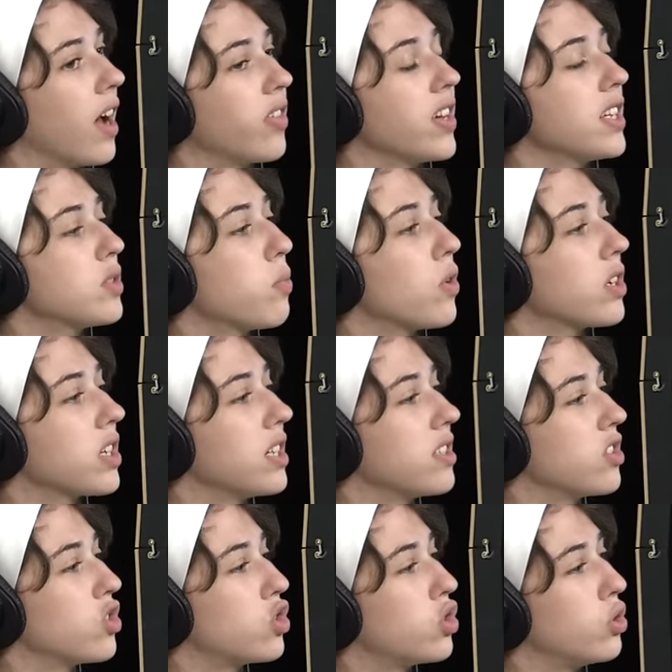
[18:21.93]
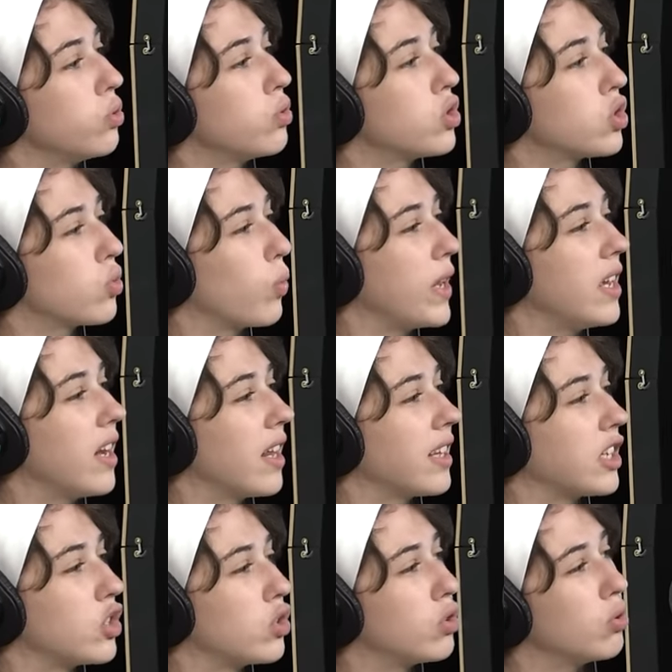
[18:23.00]
I think yeah. it's more because it's too sweet and
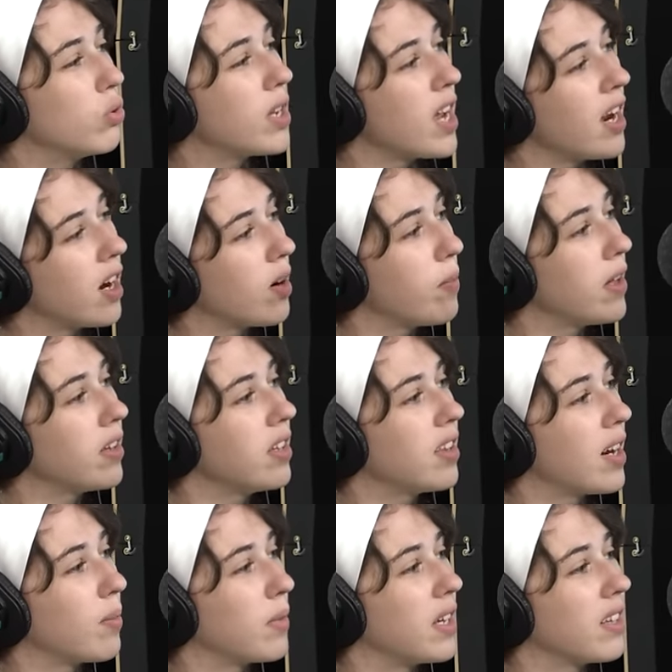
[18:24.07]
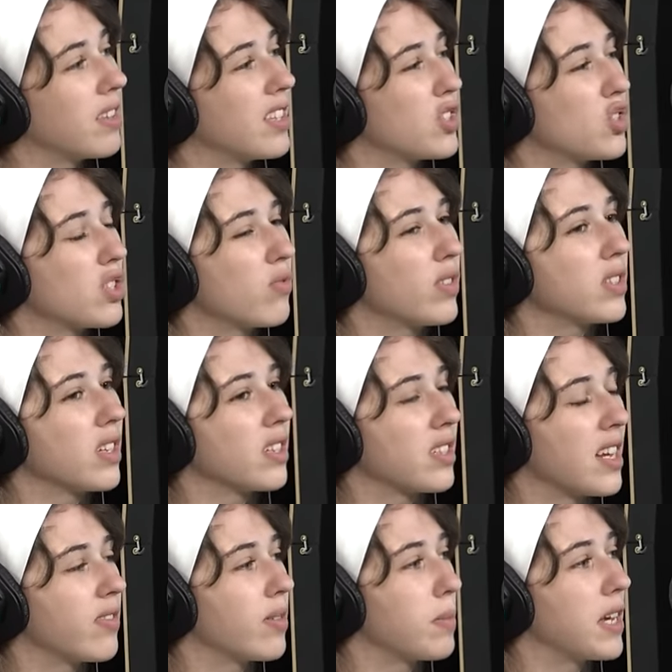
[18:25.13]
like too caramelly that I'm like, mm. this just feels like it's
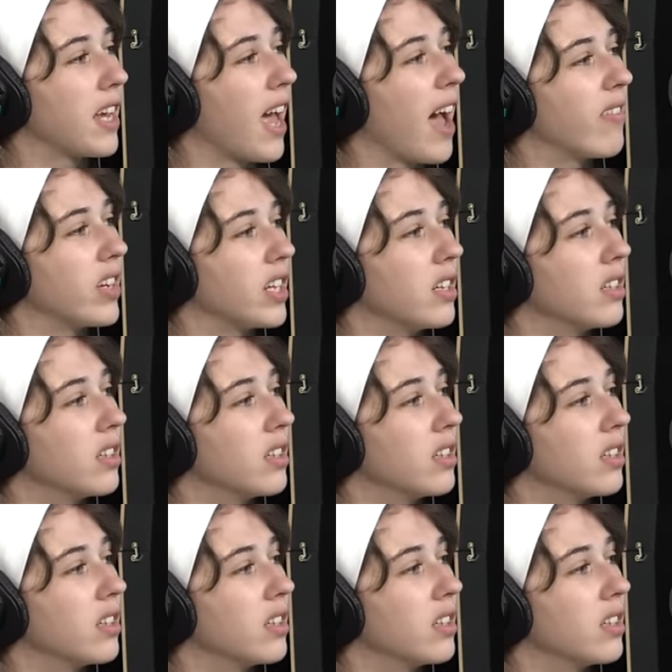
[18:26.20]
giving me a cavity.